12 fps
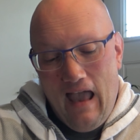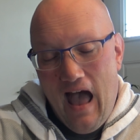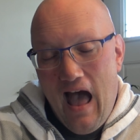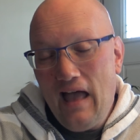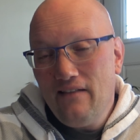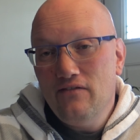
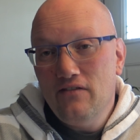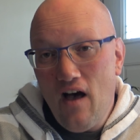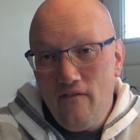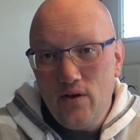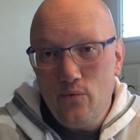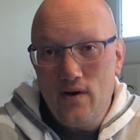
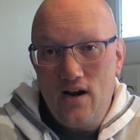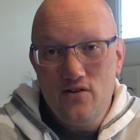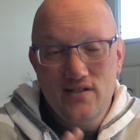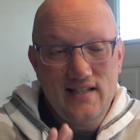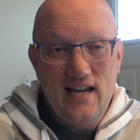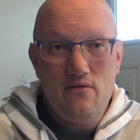love it when our
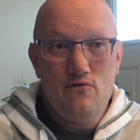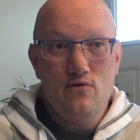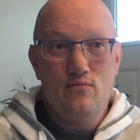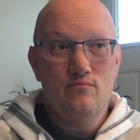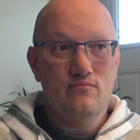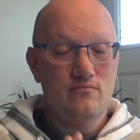
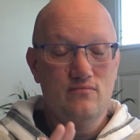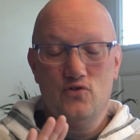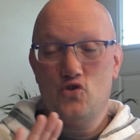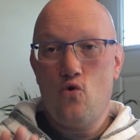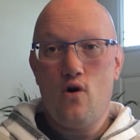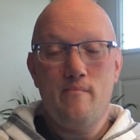stateroom
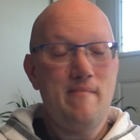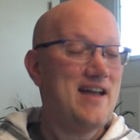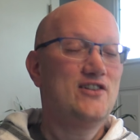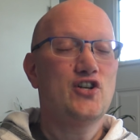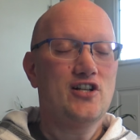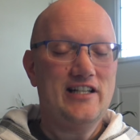door
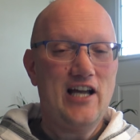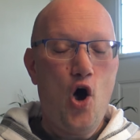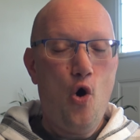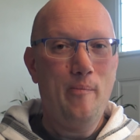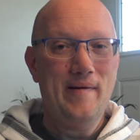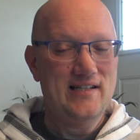magically
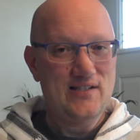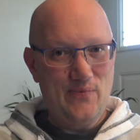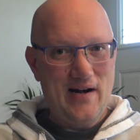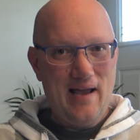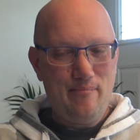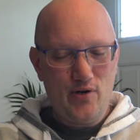opens
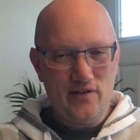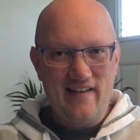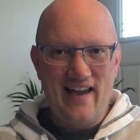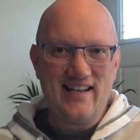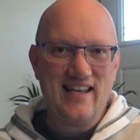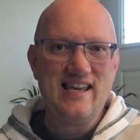when I put
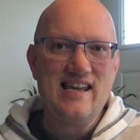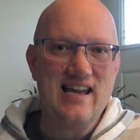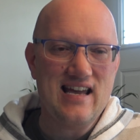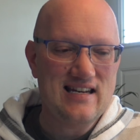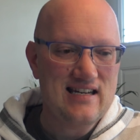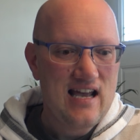that key
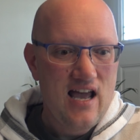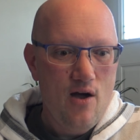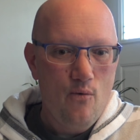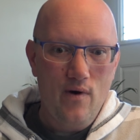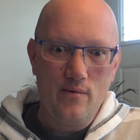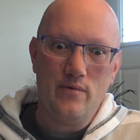in
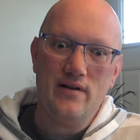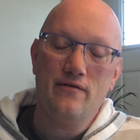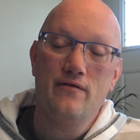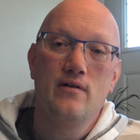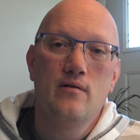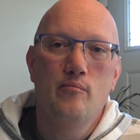when
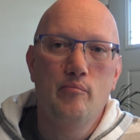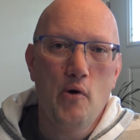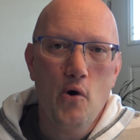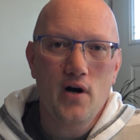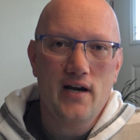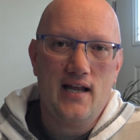we've
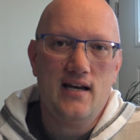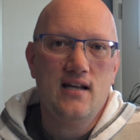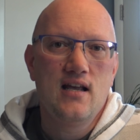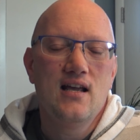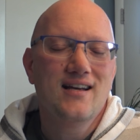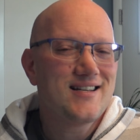boarded,
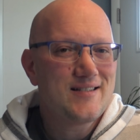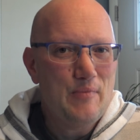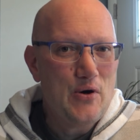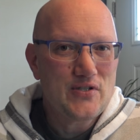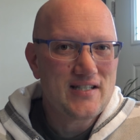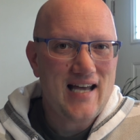because
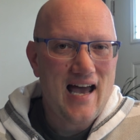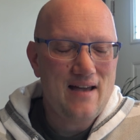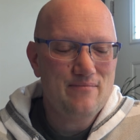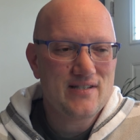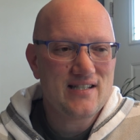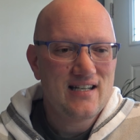most
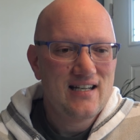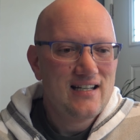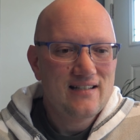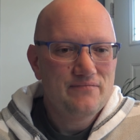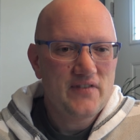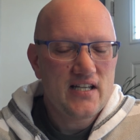times
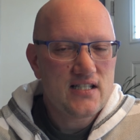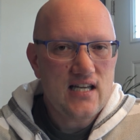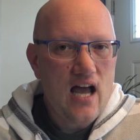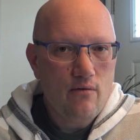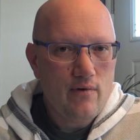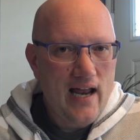it's
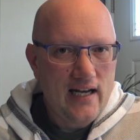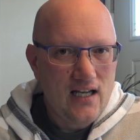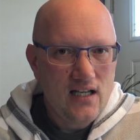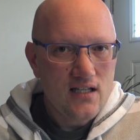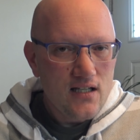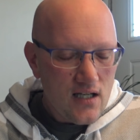not
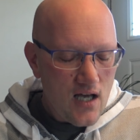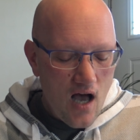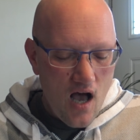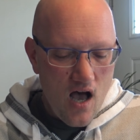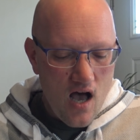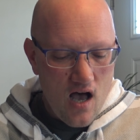ready.
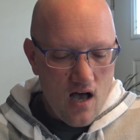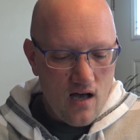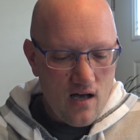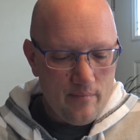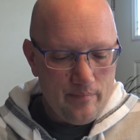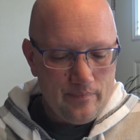
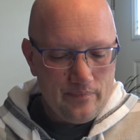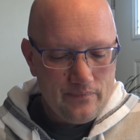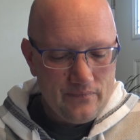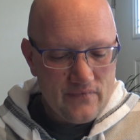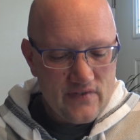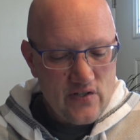
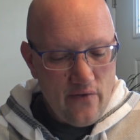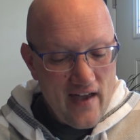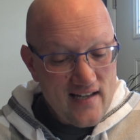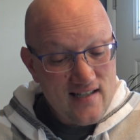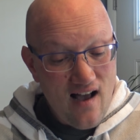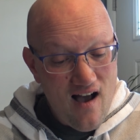So
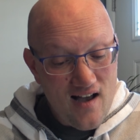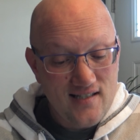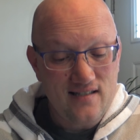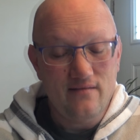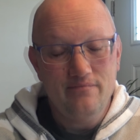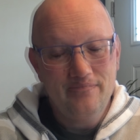that's
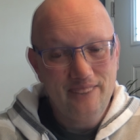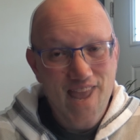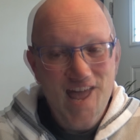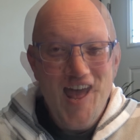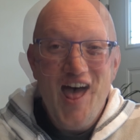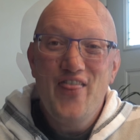awesome.
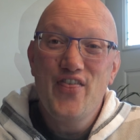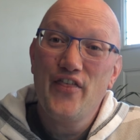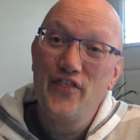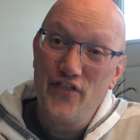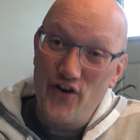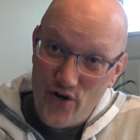The
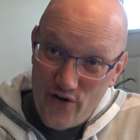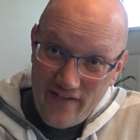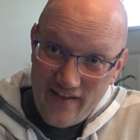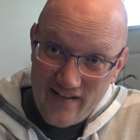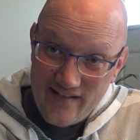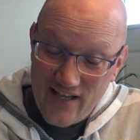third
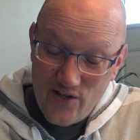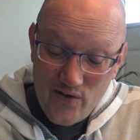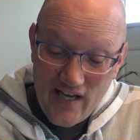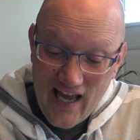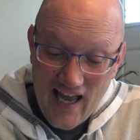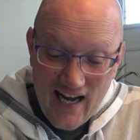thing that you
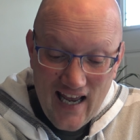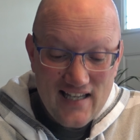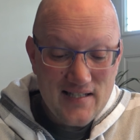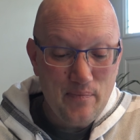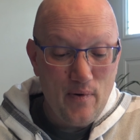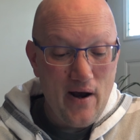get
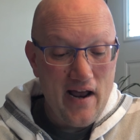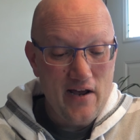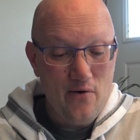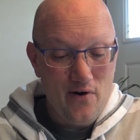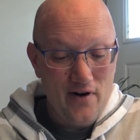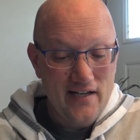is
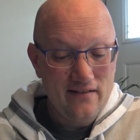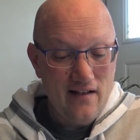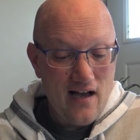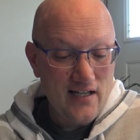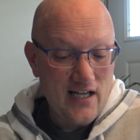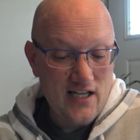priority
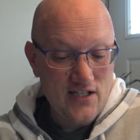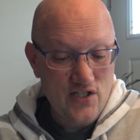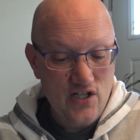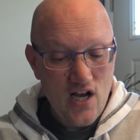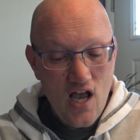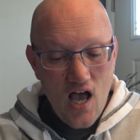luggage